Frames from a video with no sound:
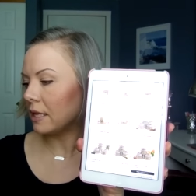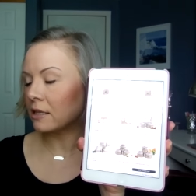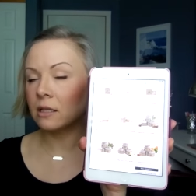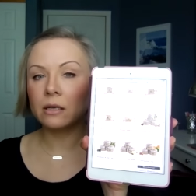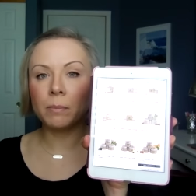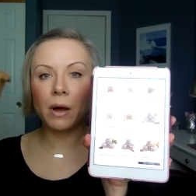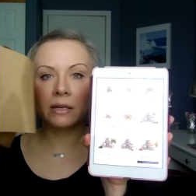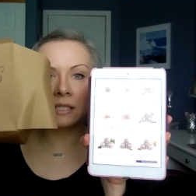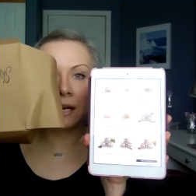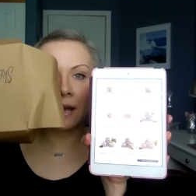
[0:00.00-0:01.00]
like the little
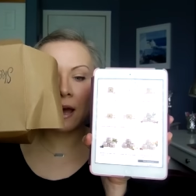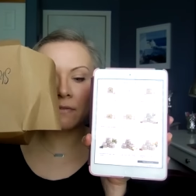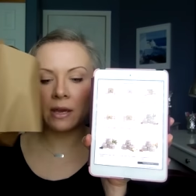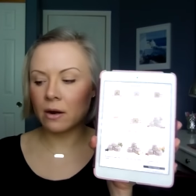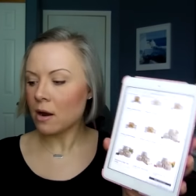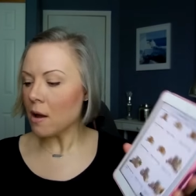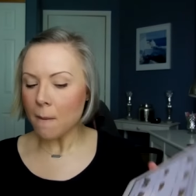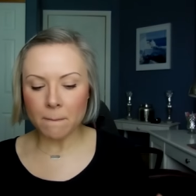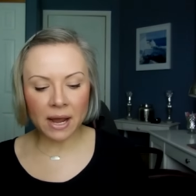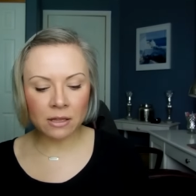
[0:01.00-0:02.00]
box that i have here
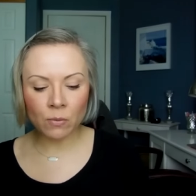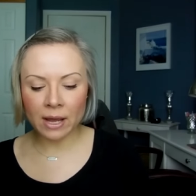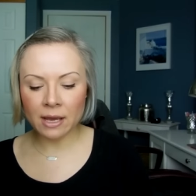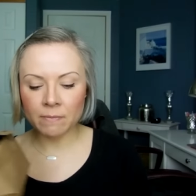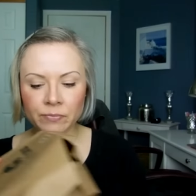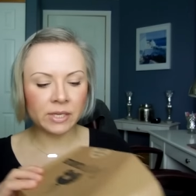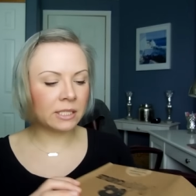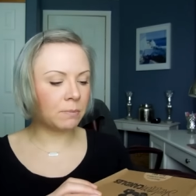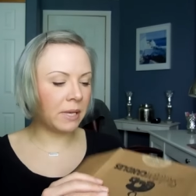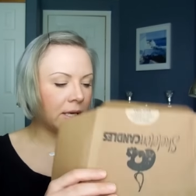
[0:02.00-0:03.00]
by the way
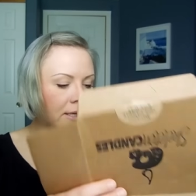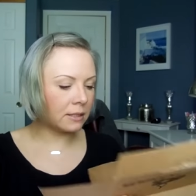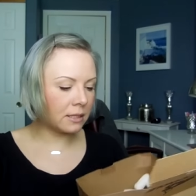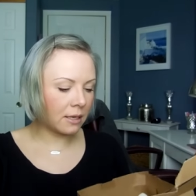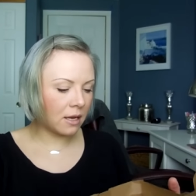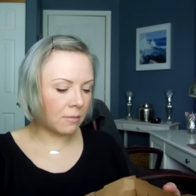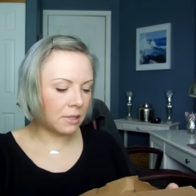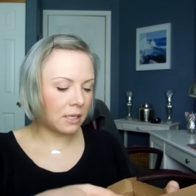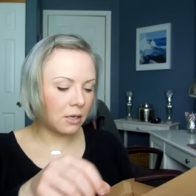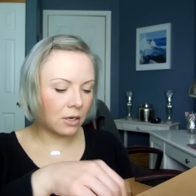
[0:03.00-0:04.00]
these peanuts that come
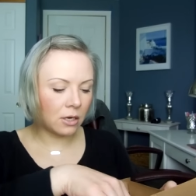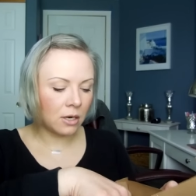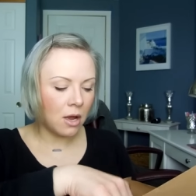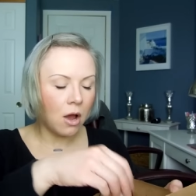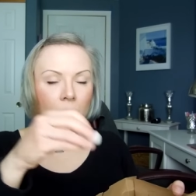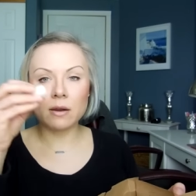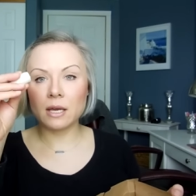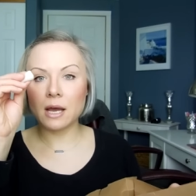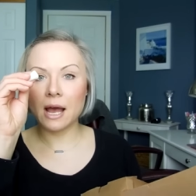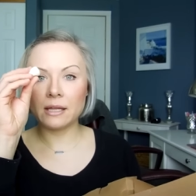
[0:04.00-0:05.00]
in here are
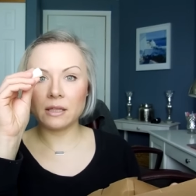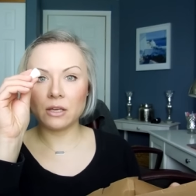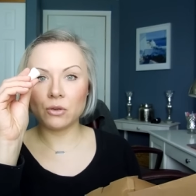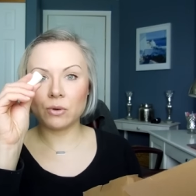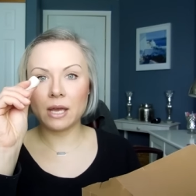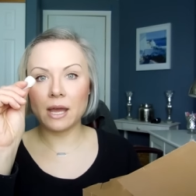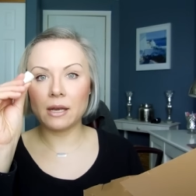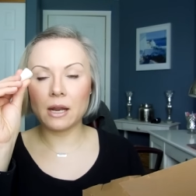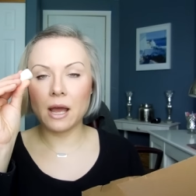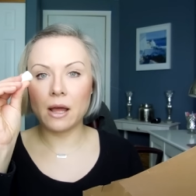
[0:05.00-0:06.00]
the kind that you
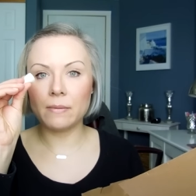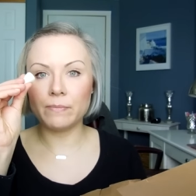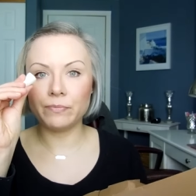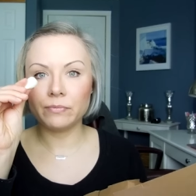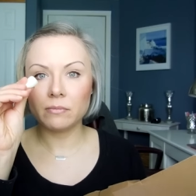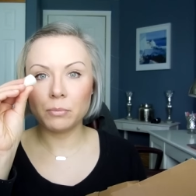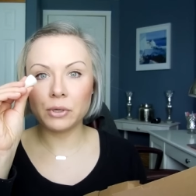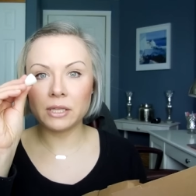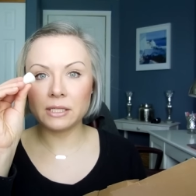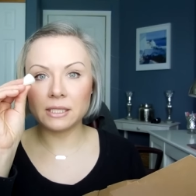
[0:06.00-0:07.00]
can um,
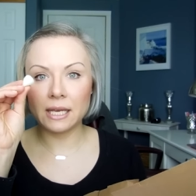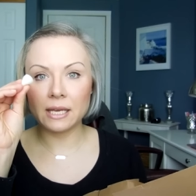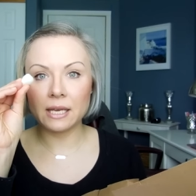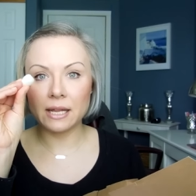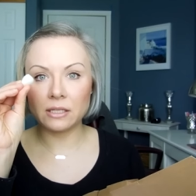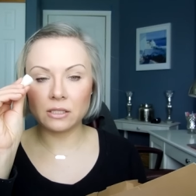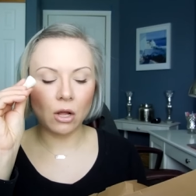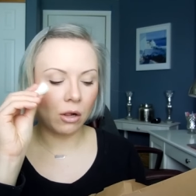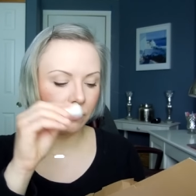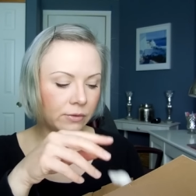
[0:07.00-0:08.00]
put in the sink and
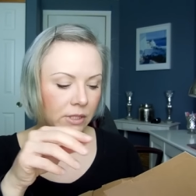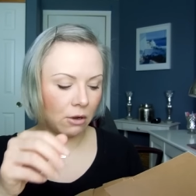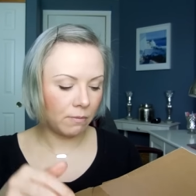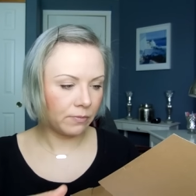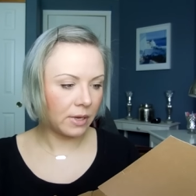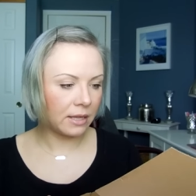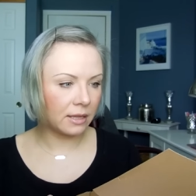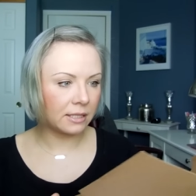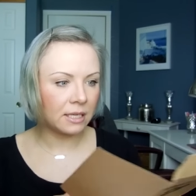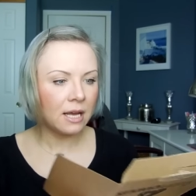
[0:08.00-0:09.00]
dissolve. So I
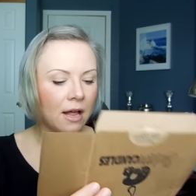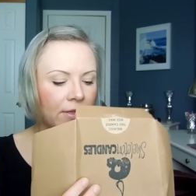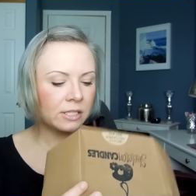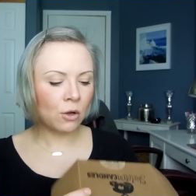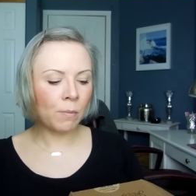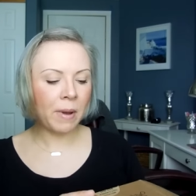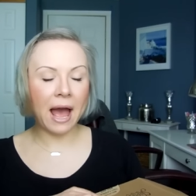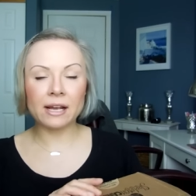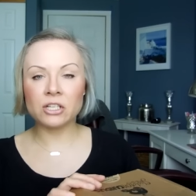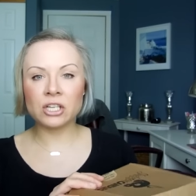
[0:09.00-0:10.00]
think that's, this whole
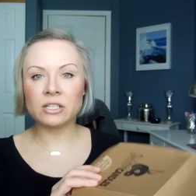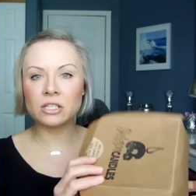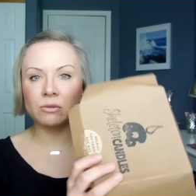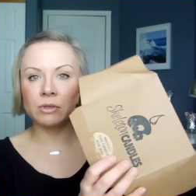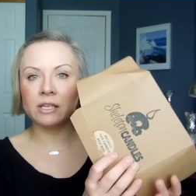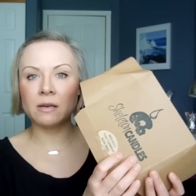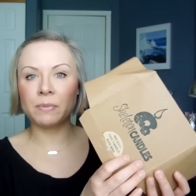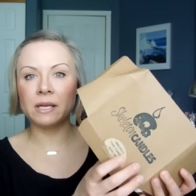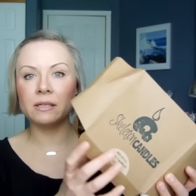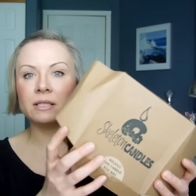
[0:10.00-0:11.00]
packaging just really
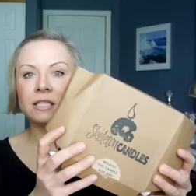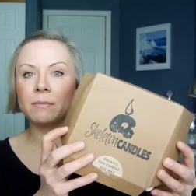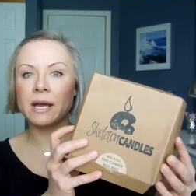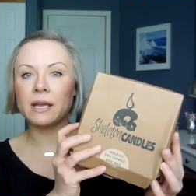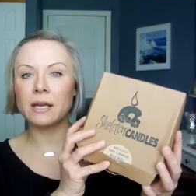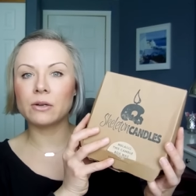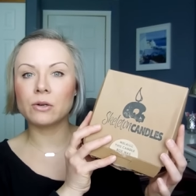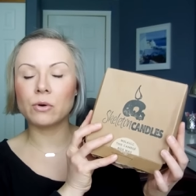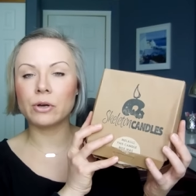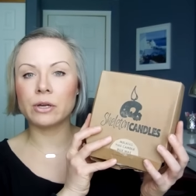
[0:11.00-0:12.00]
appeals to my
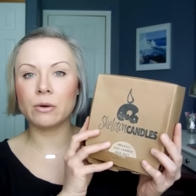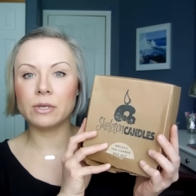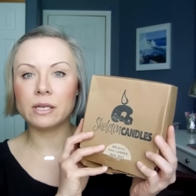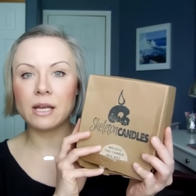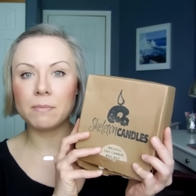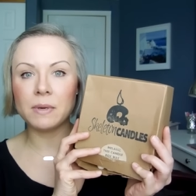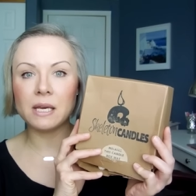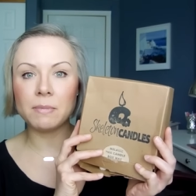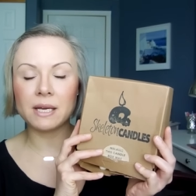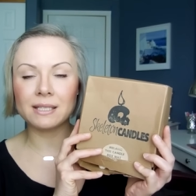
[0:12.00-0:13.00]
inner Oregonian
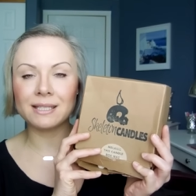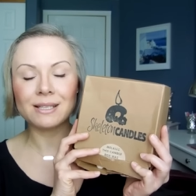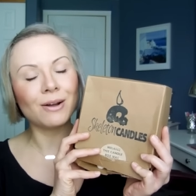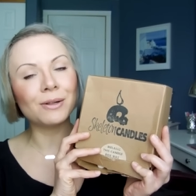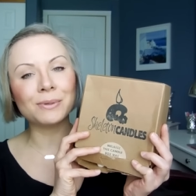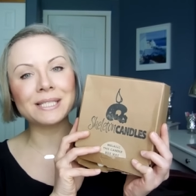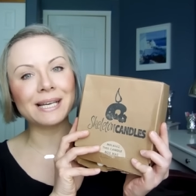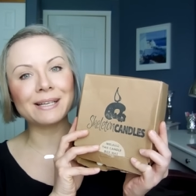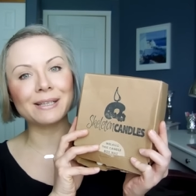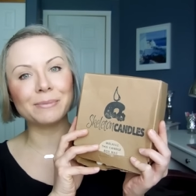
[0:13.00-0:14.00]
hippie because it's all
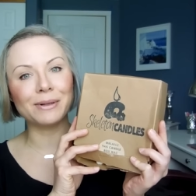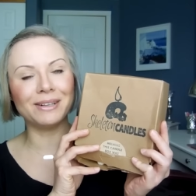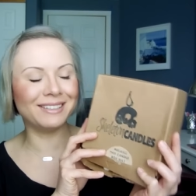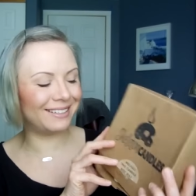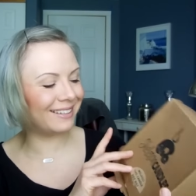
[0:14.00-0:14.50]
recyclable.